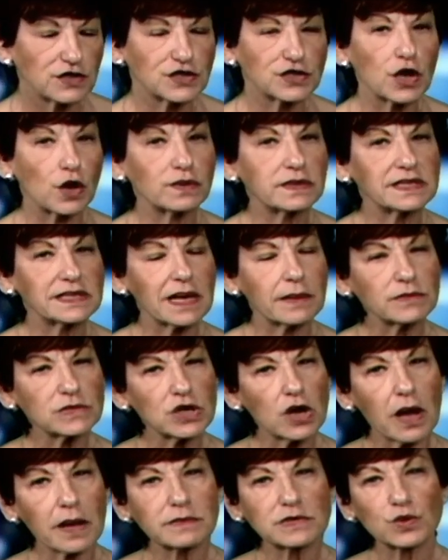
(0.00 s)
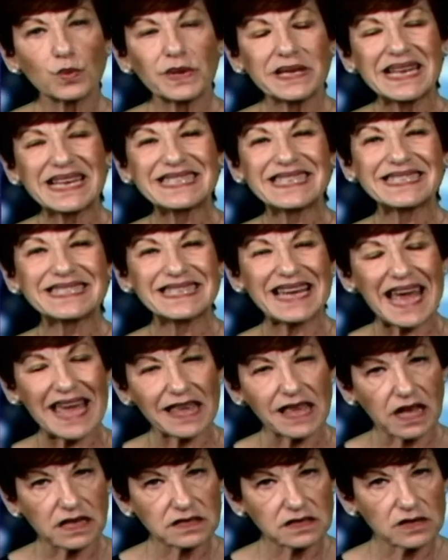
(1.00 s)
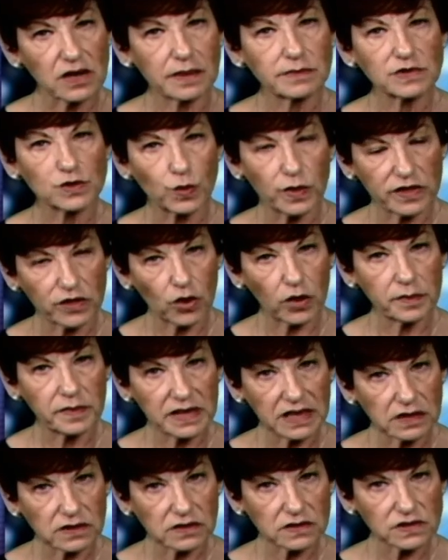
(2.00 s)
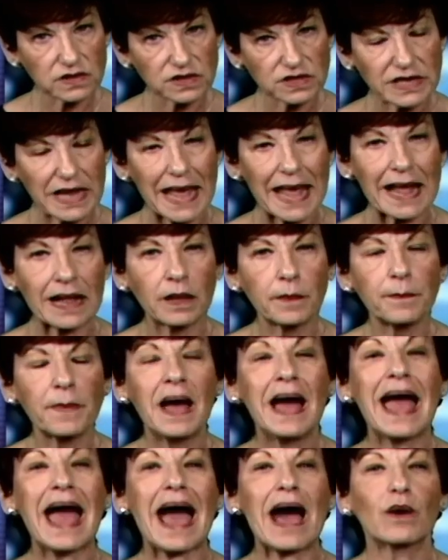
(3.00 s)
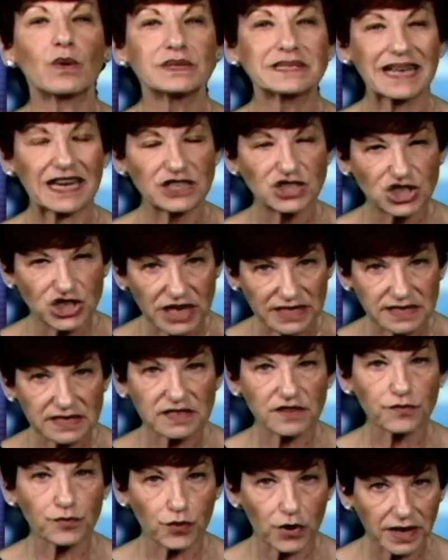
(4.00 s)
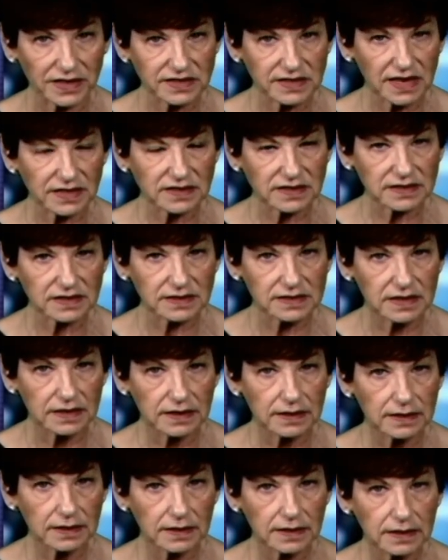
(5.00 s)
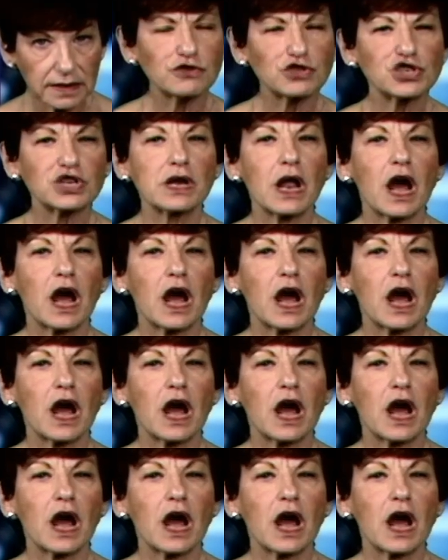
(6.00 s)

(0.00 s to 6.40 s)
So sometimes we need to take enzymes with our meals to help our digestive process, and you